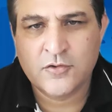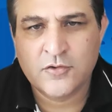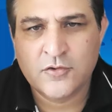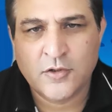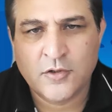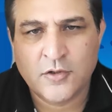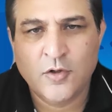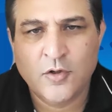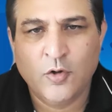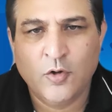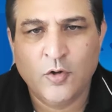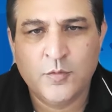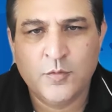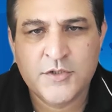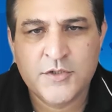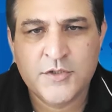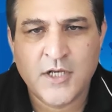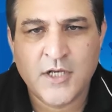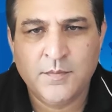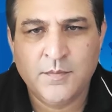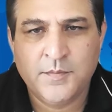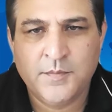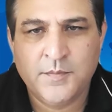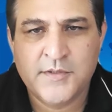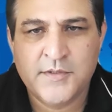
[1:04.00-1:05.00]
the globe
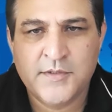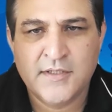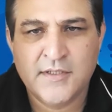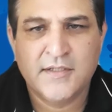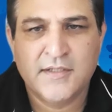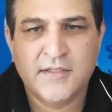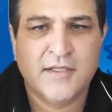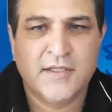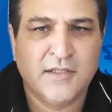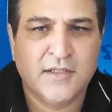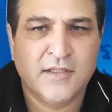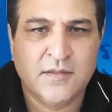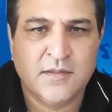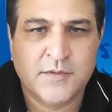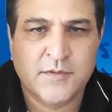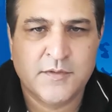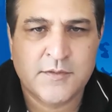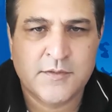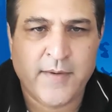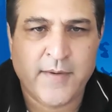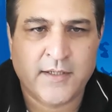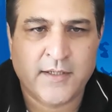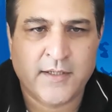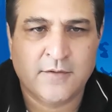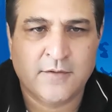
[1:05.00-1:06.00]
shall be presenting their
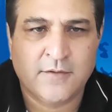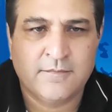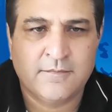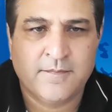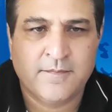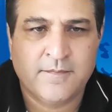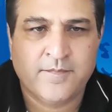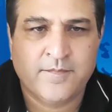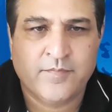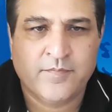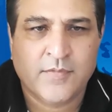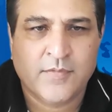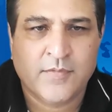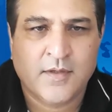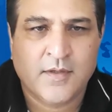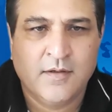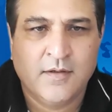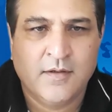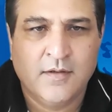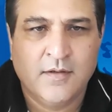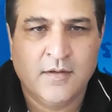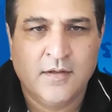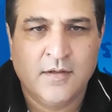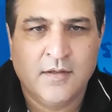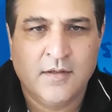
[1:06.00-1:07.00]
perspective.
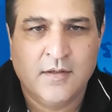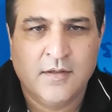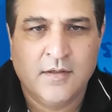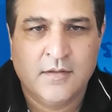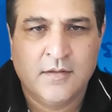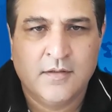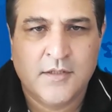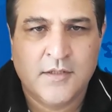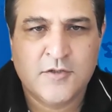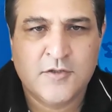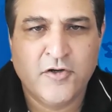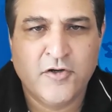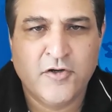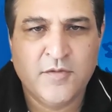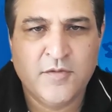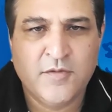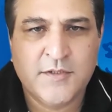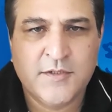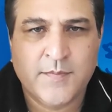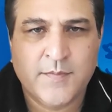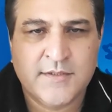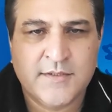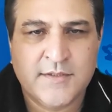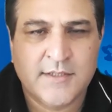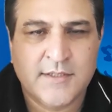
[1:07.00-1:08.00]
There's going to be a
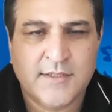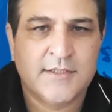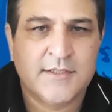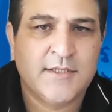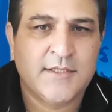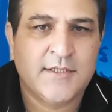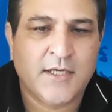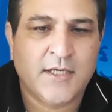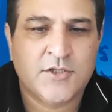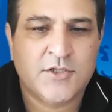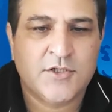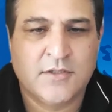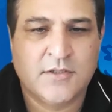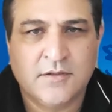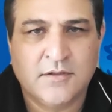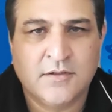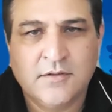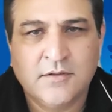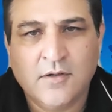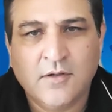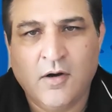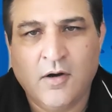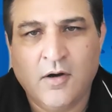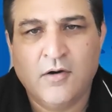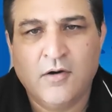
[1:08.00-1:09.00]
special
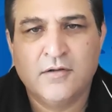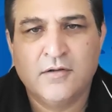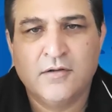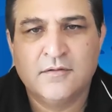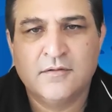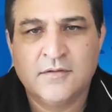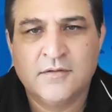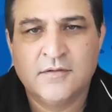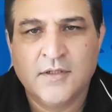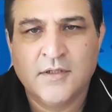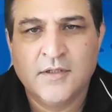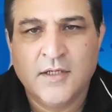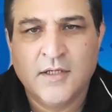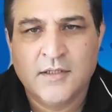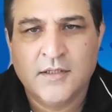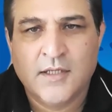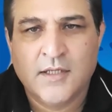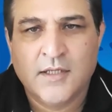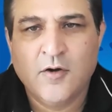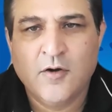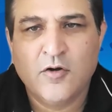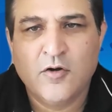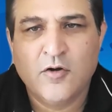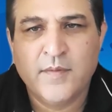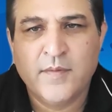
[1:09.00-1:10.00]
session on
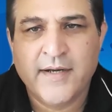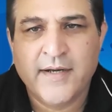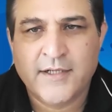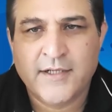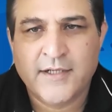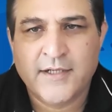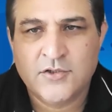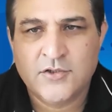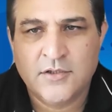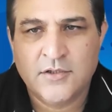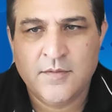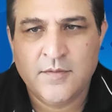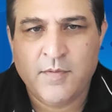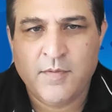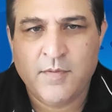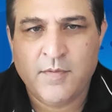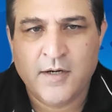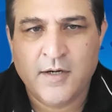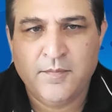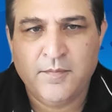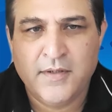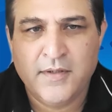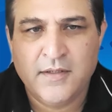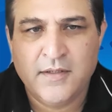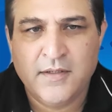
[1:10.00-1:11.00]
the government actuarial
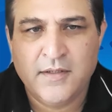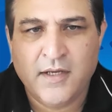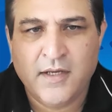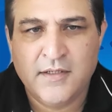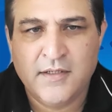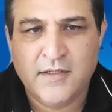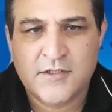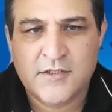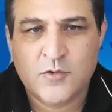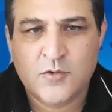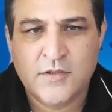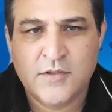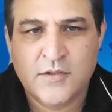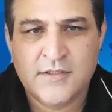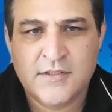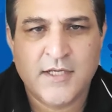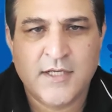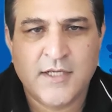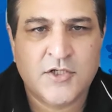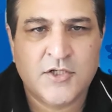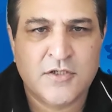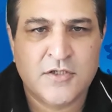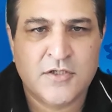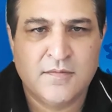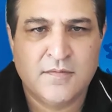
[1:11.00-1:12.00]
department and student
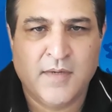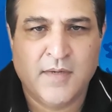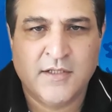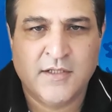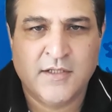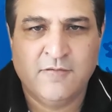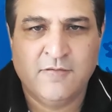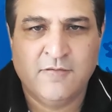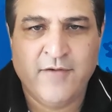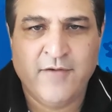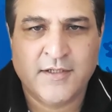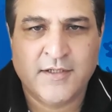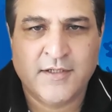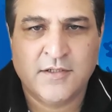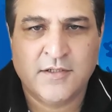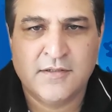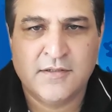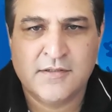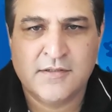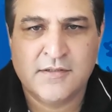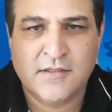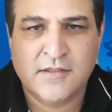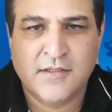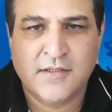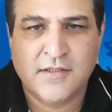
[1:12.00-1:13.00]
session by the
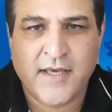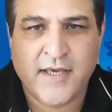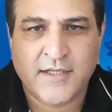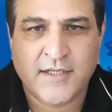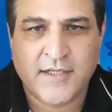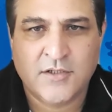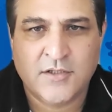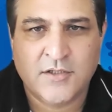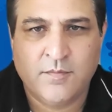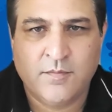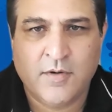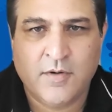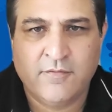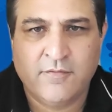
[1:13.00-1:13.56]
veterans in the actual